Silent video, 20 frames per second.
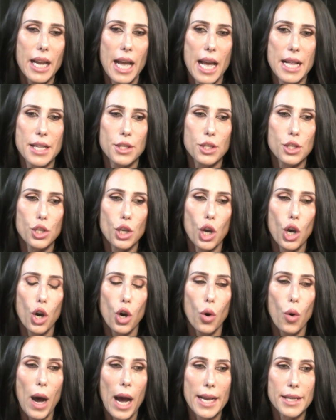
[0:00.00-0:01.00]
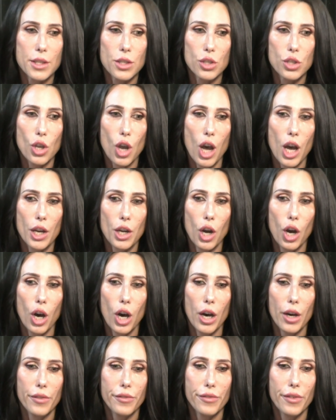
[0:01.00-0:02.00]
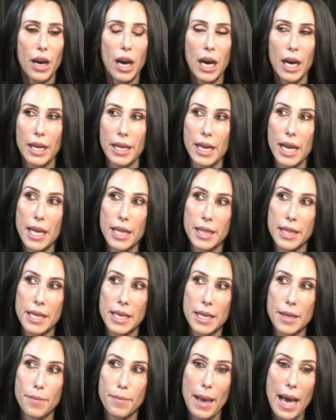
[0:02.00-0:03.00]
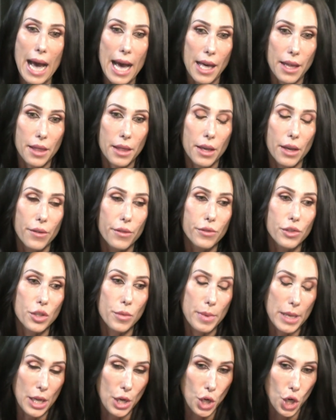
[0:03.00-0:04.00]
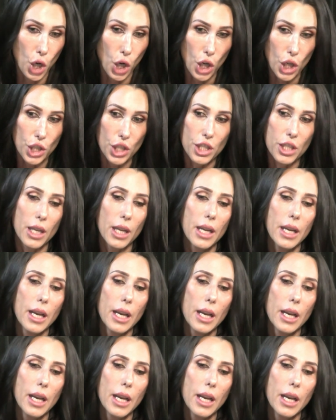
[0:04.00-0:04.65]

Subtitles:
And so I sought off on the path to be a nurse.